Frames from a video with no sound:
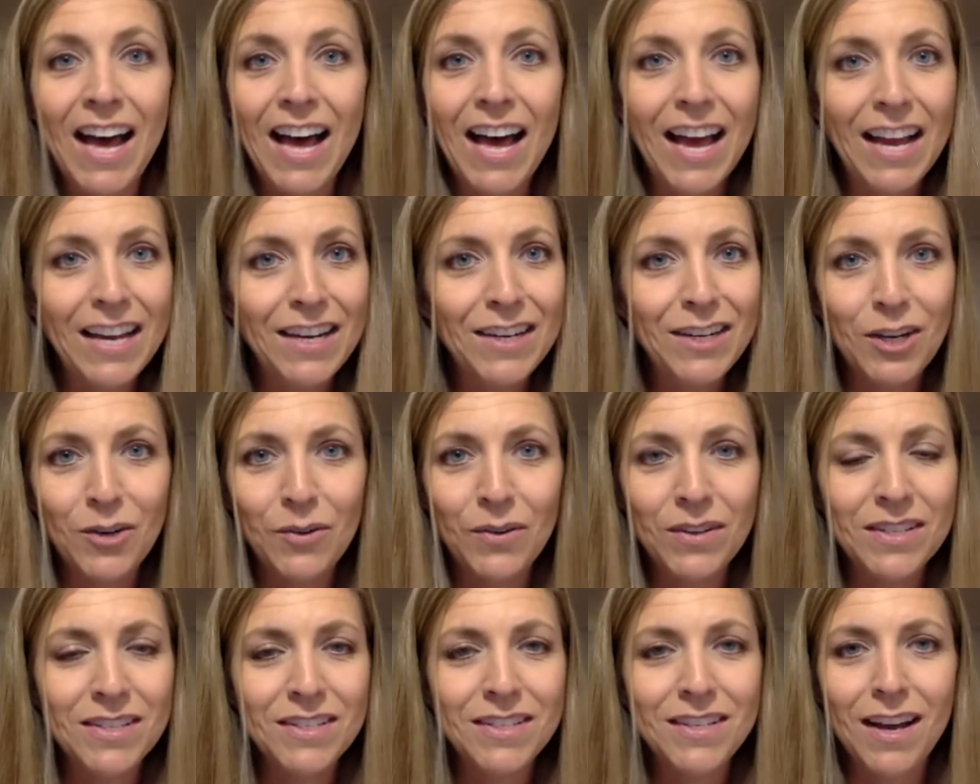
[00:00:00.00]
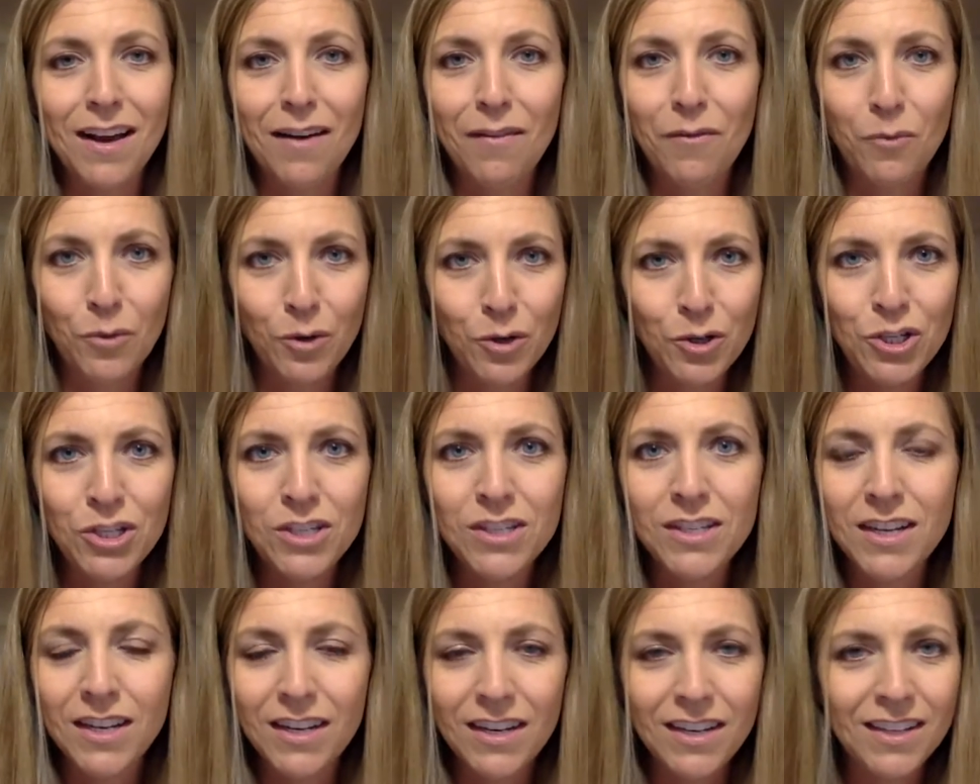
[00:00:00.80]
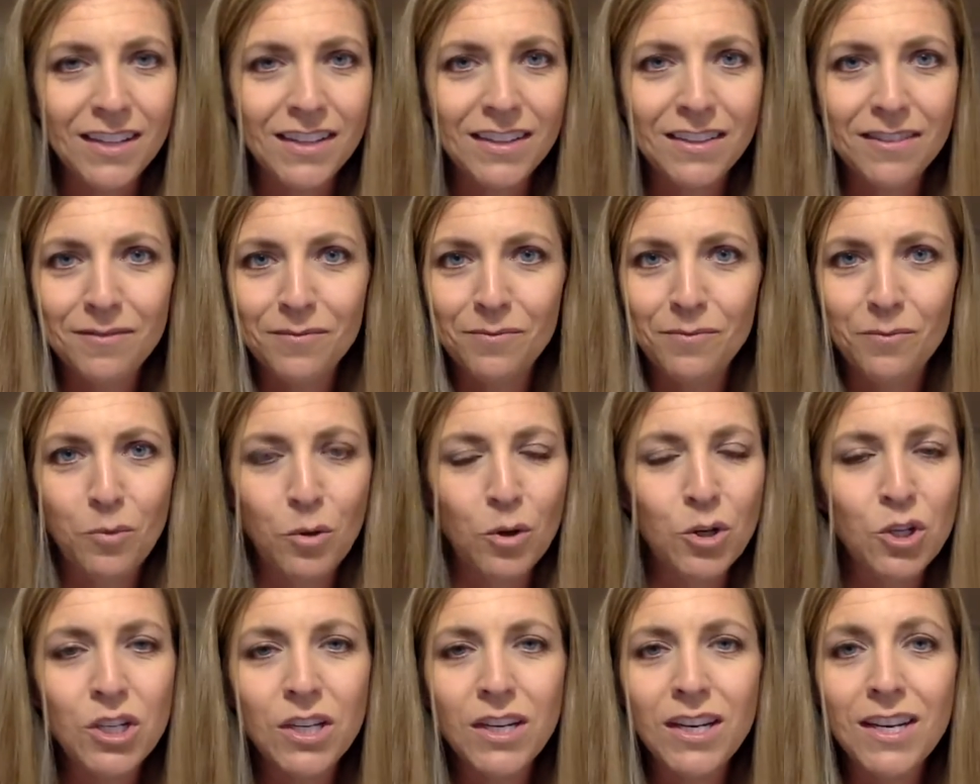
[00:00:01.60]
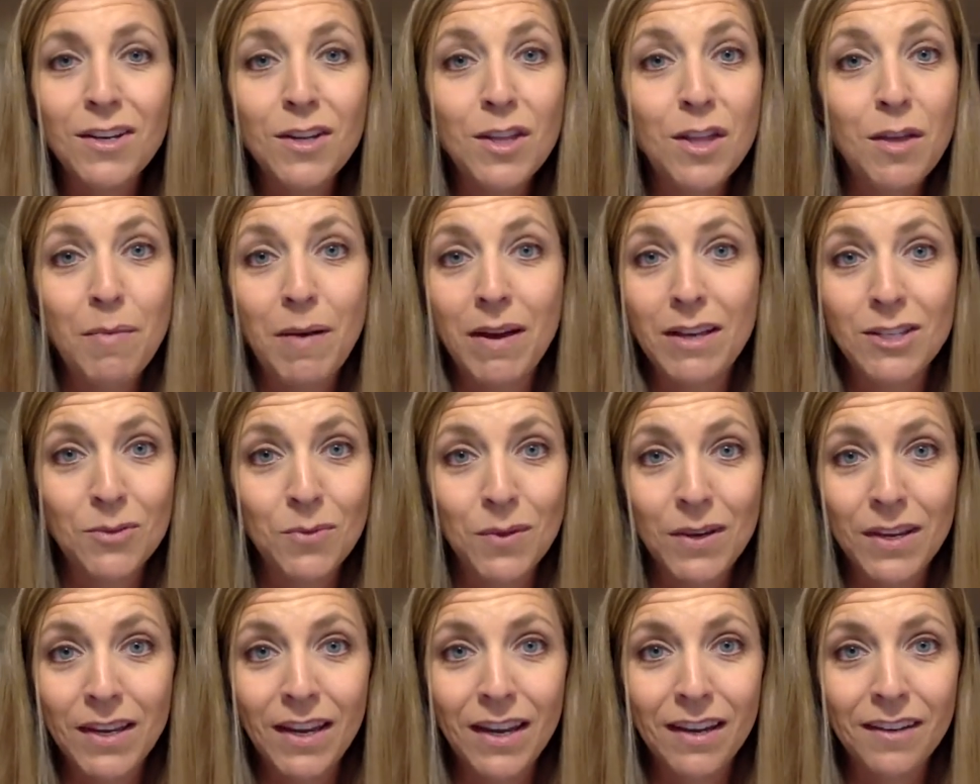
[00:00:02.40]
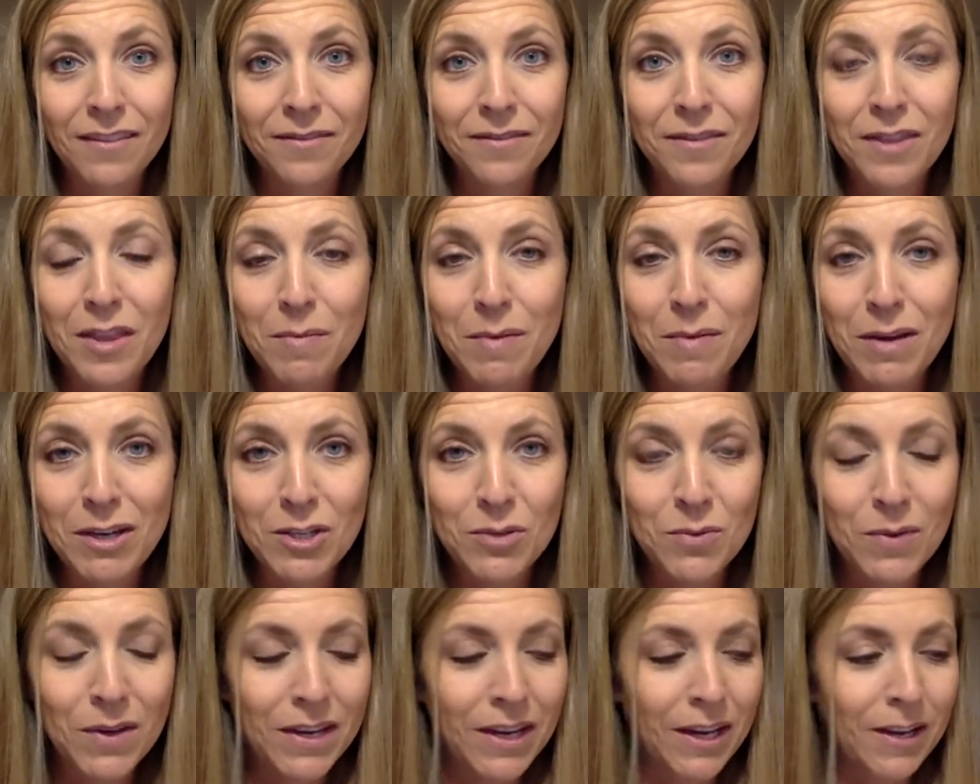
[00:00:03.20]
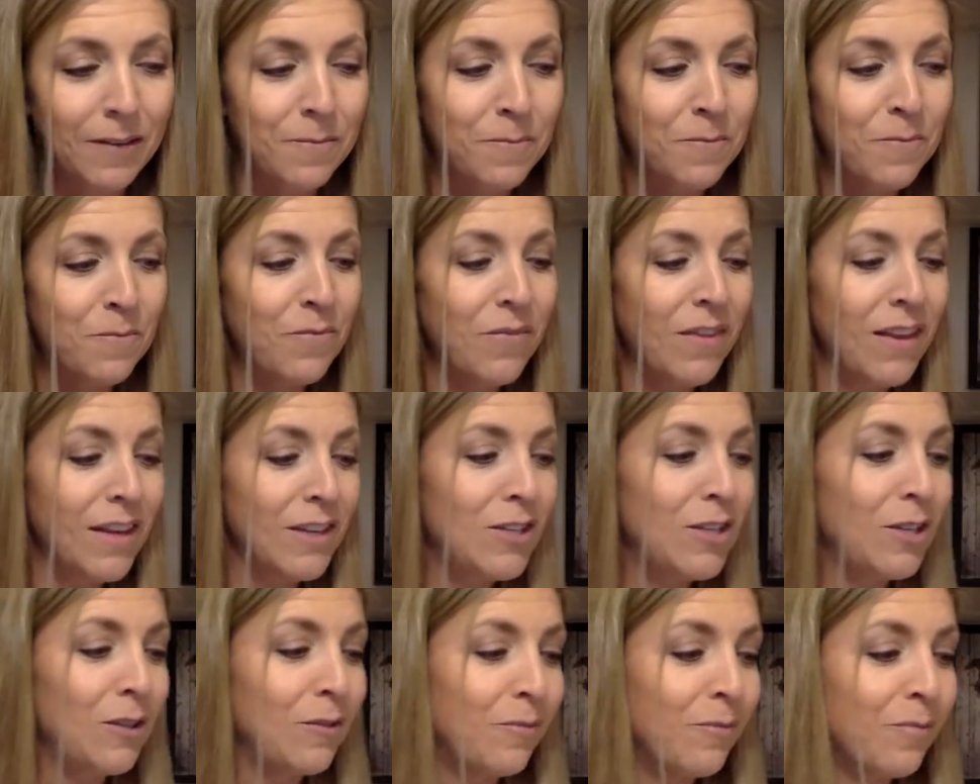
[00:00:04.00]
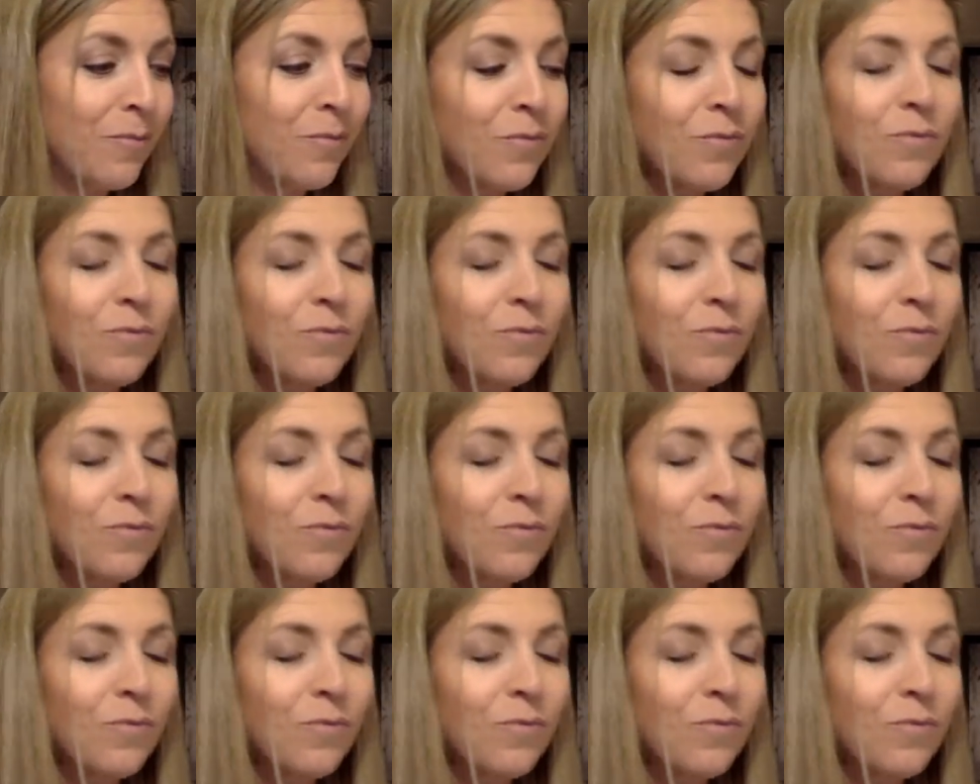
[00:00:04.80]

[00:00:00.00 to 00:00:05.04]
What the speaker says: I know it's tough. We're just gonna do the best we can. So